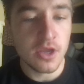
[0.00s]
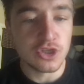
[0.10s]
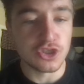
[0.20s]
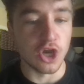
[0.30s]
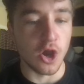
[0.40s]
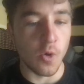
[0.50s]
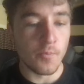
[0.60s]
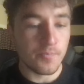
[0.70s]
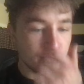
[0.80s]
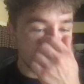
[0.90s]
So
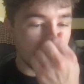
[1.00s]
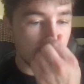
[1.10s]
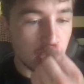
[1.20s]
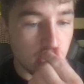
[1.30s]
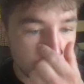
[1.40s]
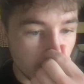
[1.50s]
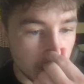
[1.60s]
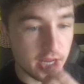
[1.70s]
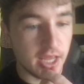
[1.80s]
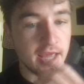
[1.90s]

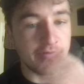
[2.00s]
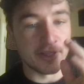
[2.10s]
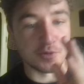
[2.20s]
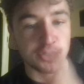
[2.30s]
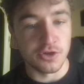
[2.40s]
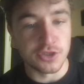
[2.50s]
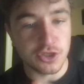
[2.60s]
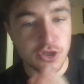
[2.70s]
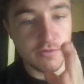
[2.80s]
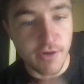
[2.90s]
if this
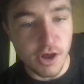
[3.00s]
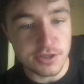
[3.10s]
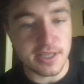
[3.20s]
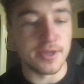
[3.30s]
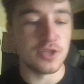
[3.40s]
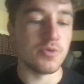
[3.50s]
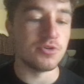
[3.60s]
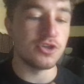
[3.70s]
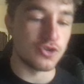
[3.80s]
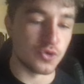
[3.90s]
returns false, that means we
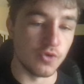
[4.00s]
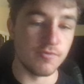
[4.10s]
return true.